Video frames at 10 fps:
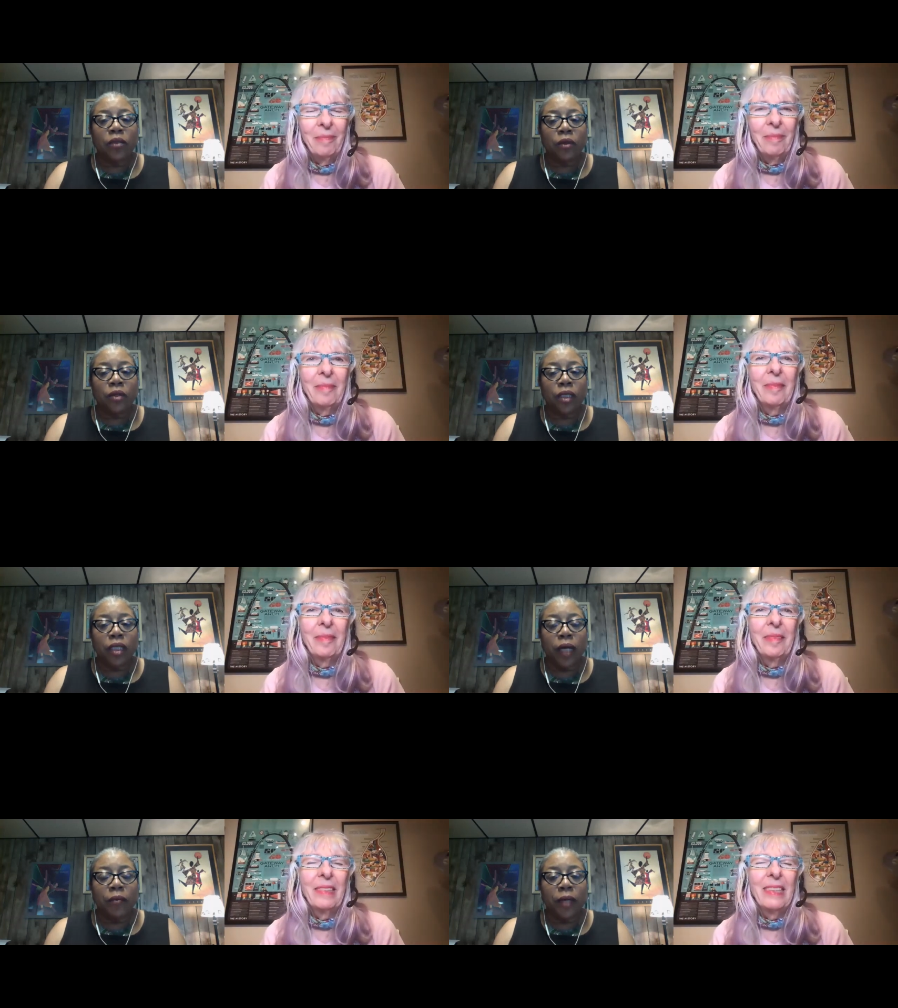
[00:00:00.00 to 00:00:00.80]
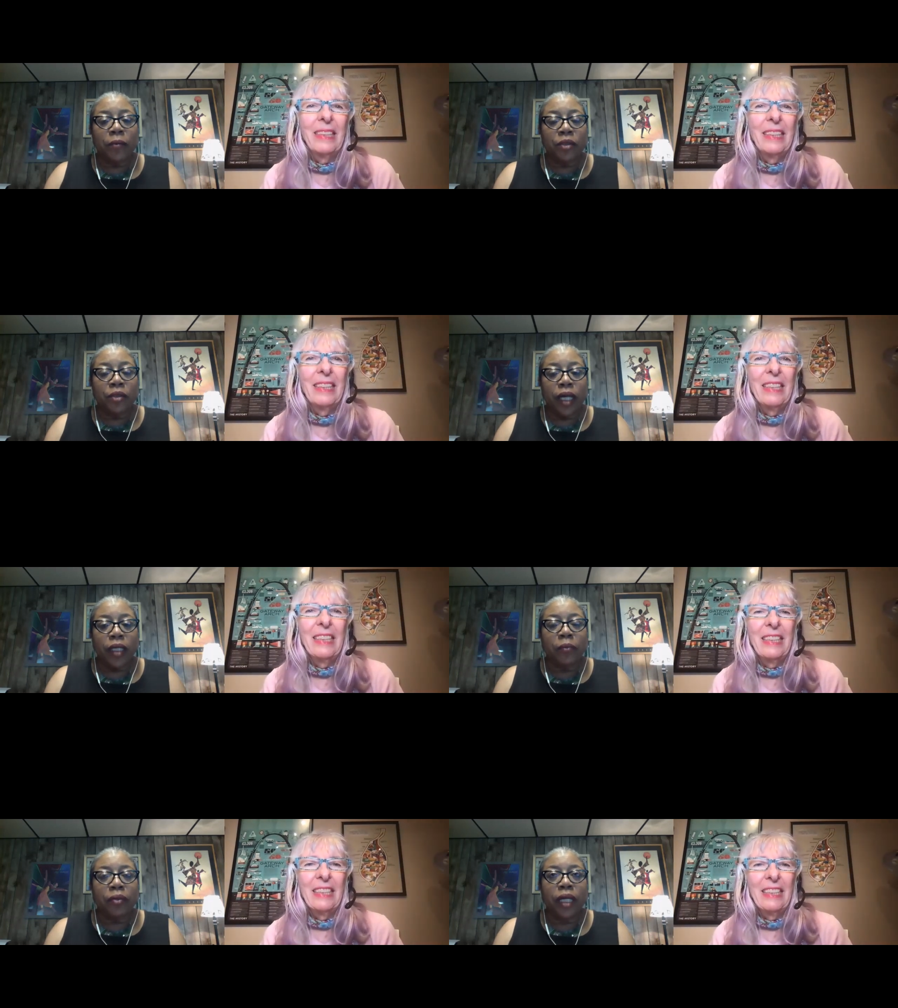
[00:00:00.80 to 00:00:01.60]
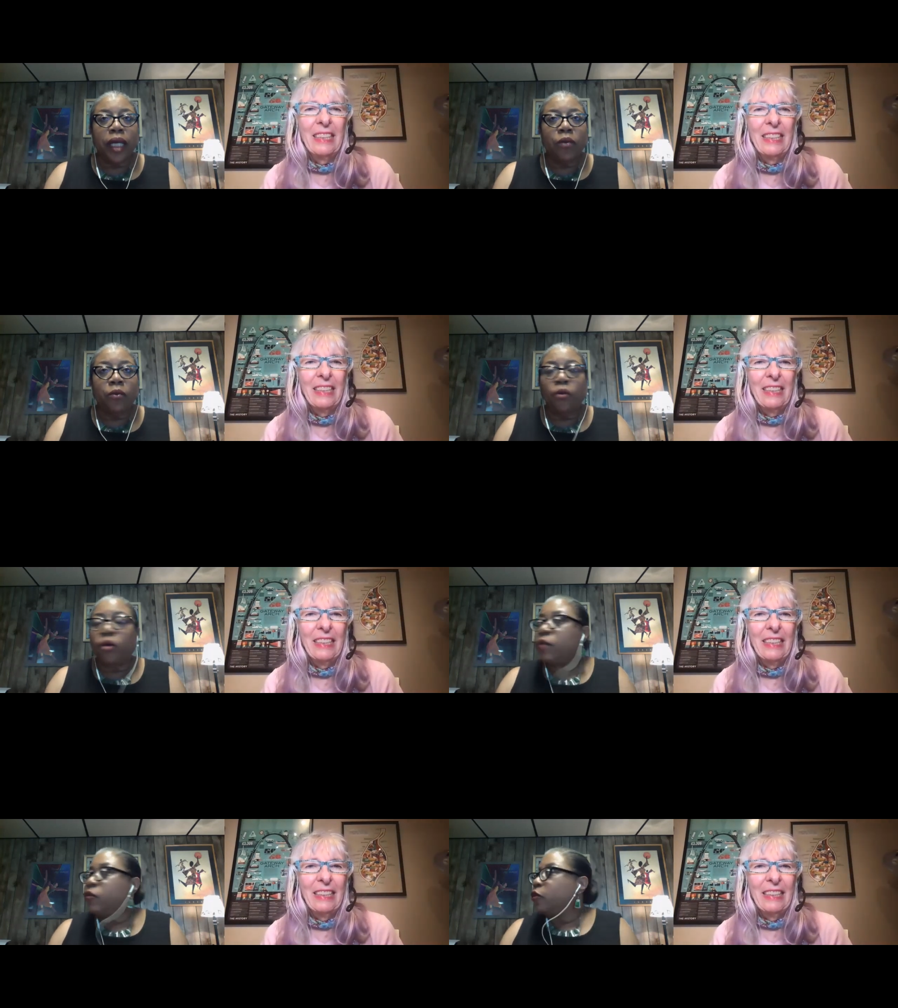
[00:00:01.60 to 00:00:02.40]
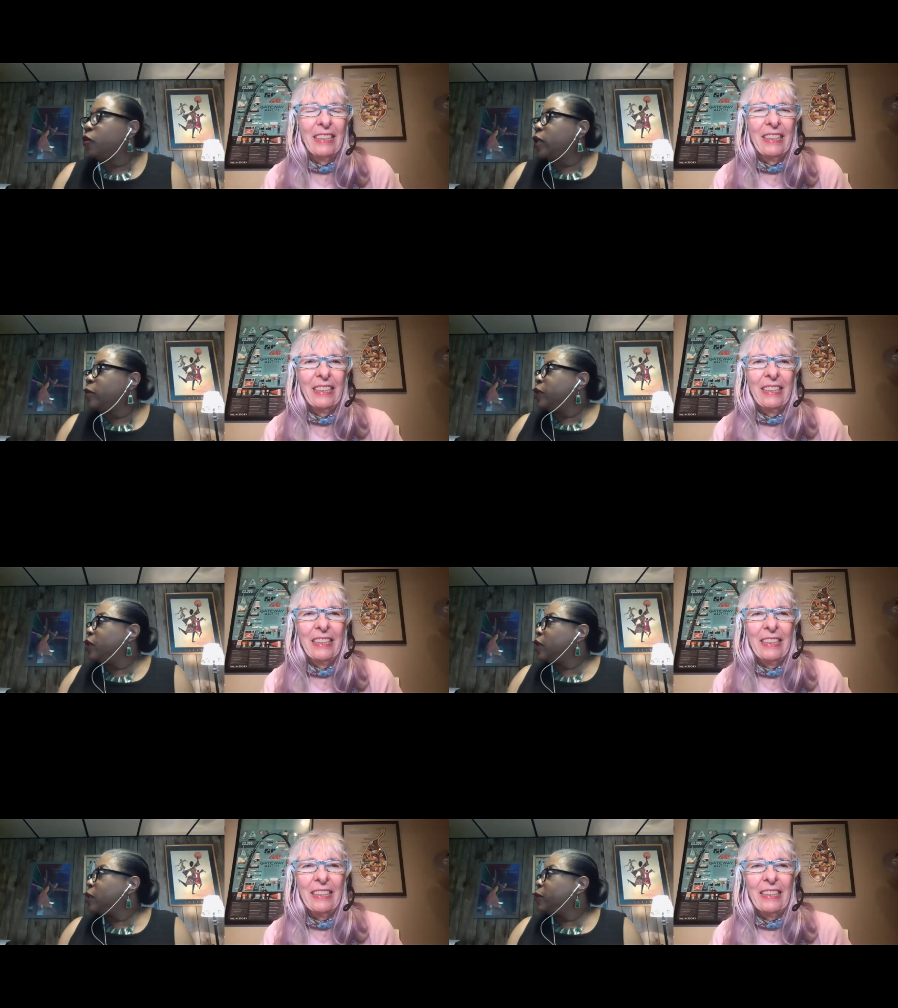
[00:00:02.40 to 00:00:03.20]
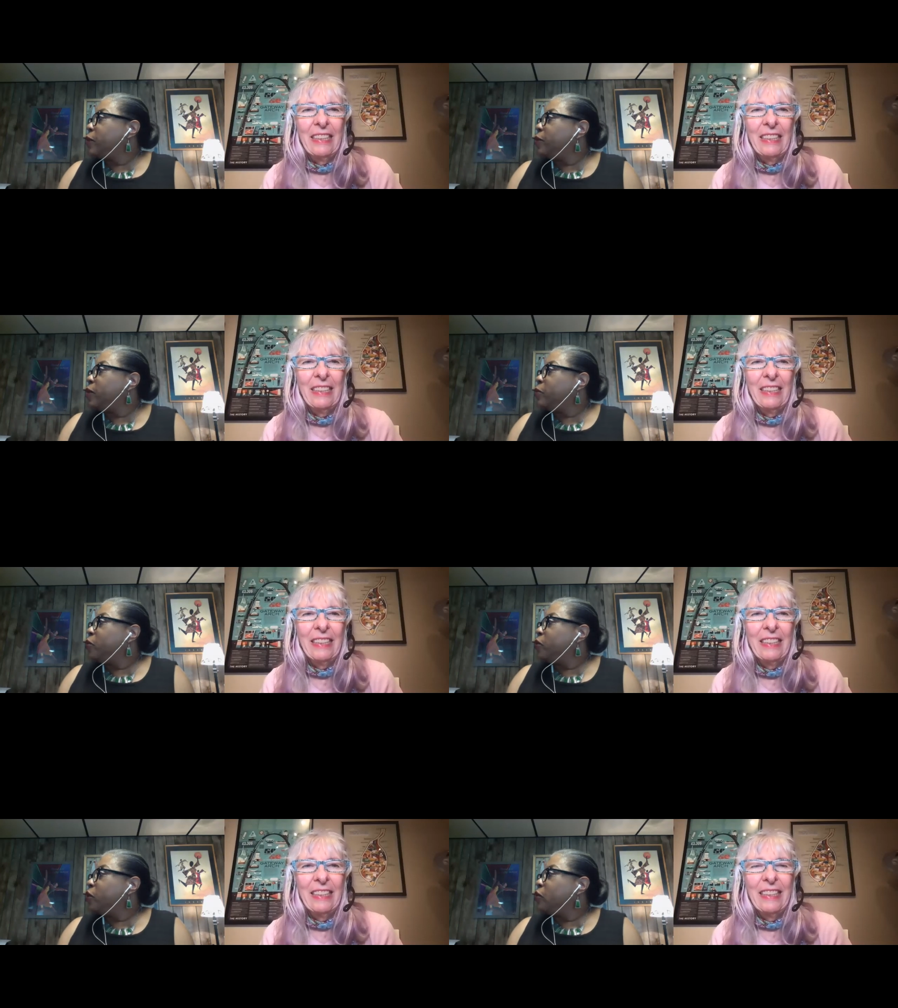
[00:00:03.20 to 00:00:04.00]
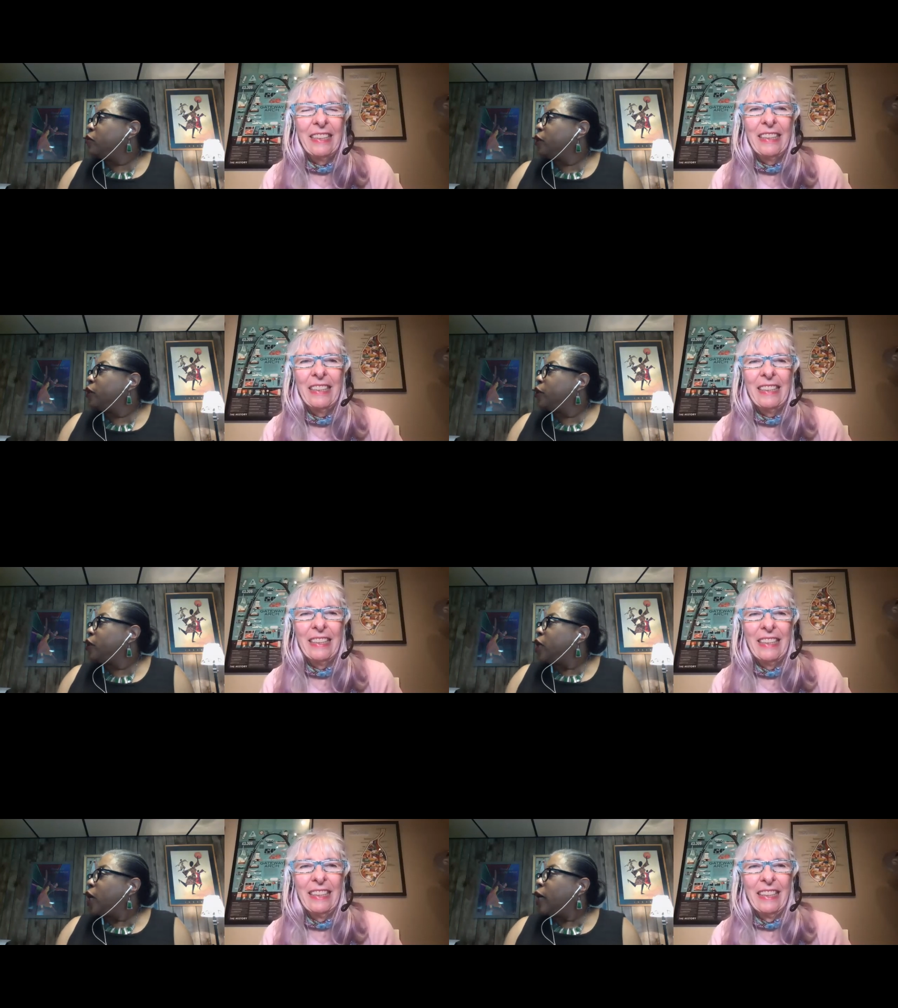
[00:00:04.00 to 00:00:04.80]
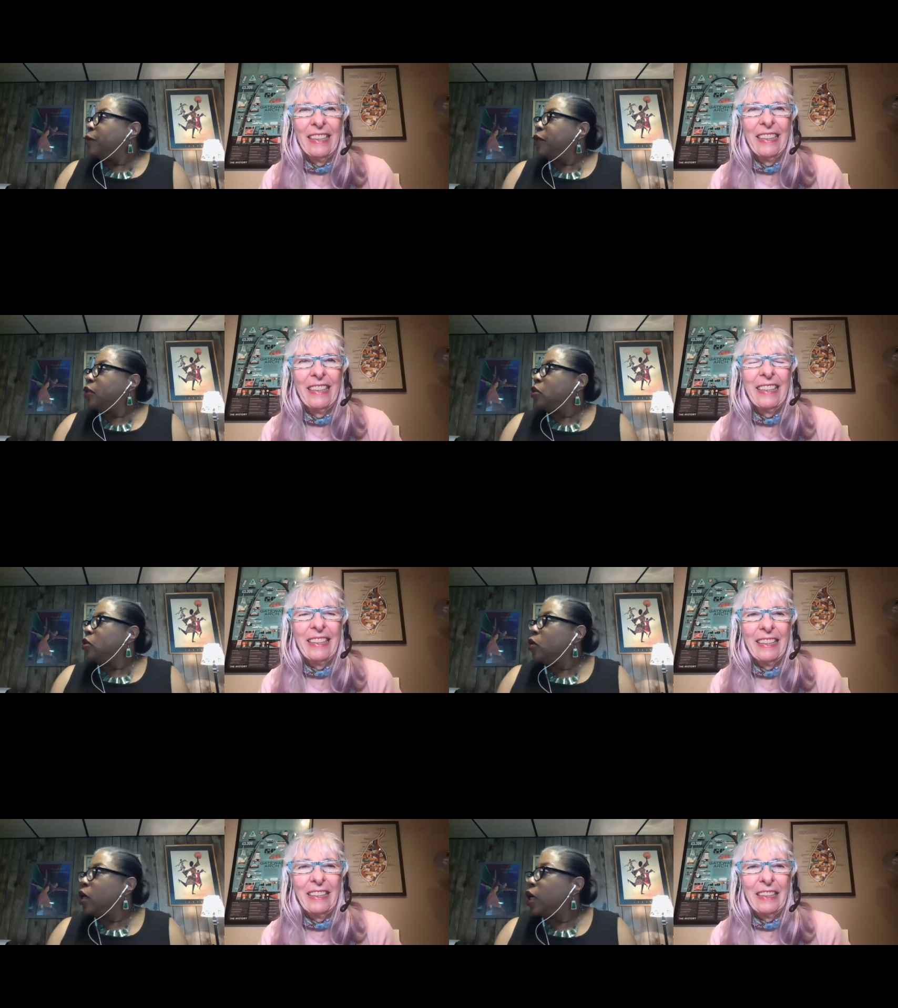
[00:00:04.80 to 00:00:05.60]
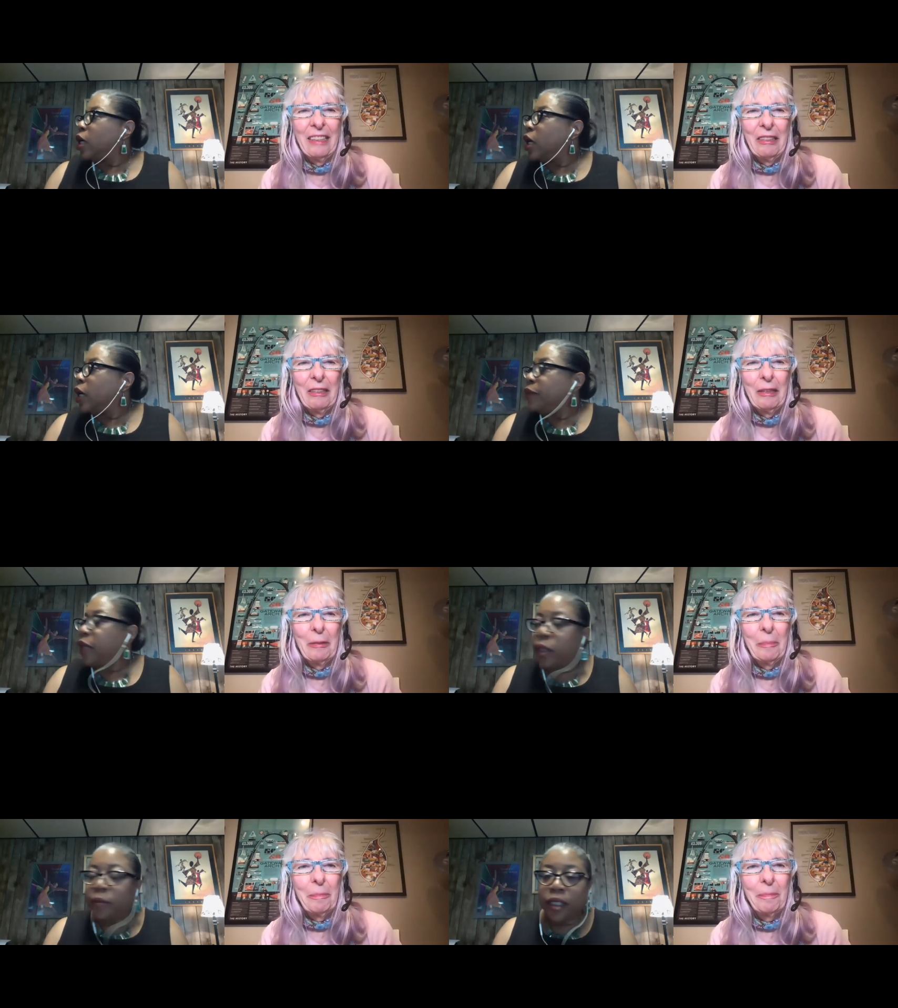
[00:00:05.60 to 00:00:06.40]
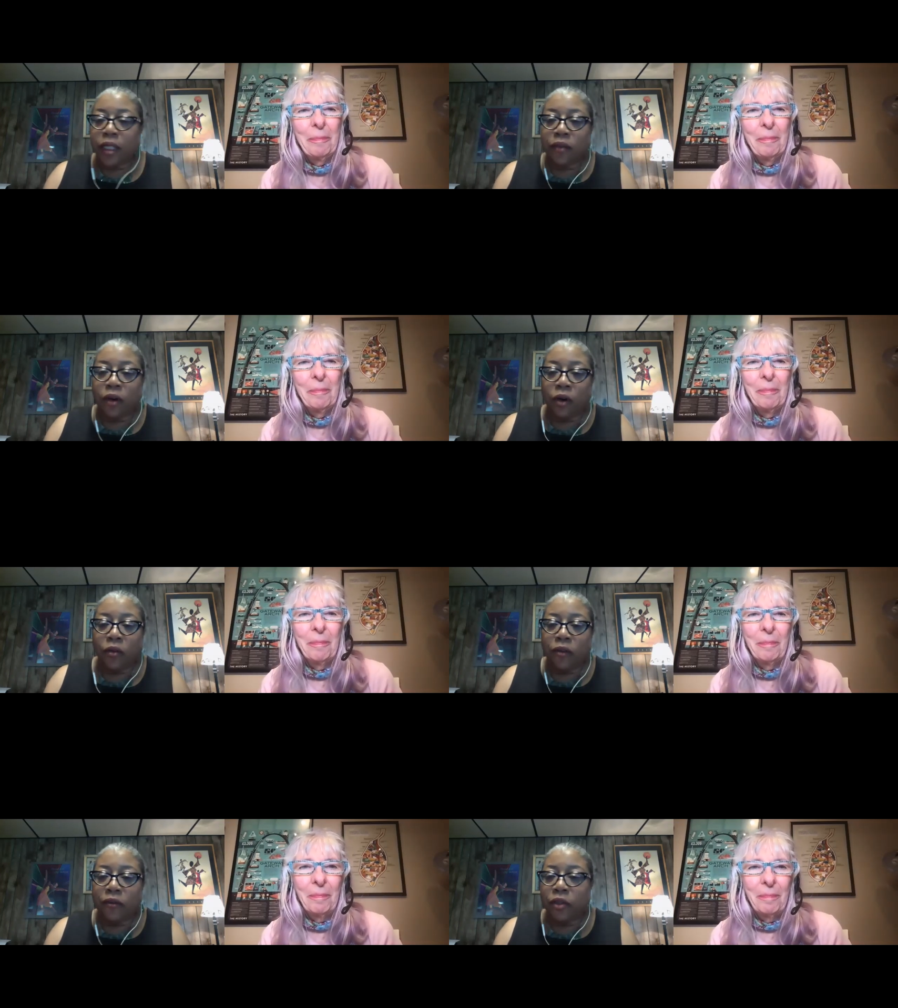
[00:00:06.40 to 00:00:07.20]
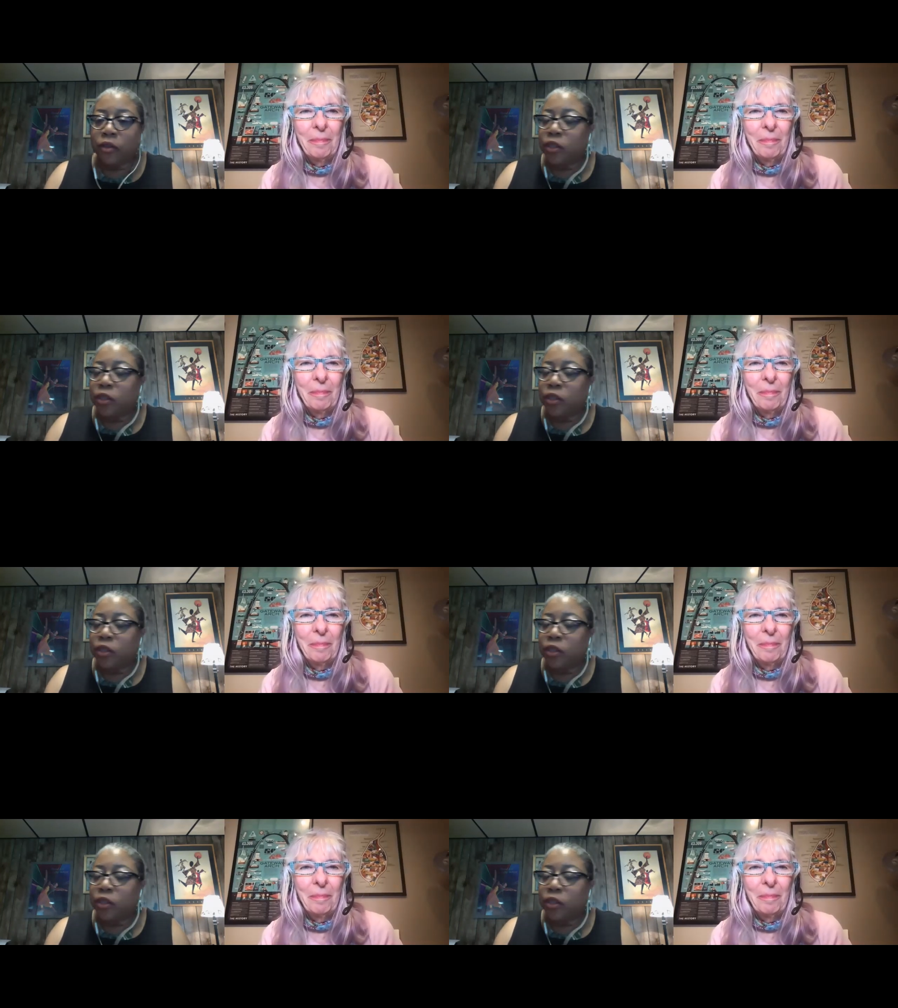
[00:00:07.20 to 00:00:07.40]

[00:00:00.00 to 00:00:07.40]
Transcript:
Speaker 1: workshop, I'm trying to plan one for. Let me look at my big board over here. I'm gonna do. Uh, I think I'm gonna give an overview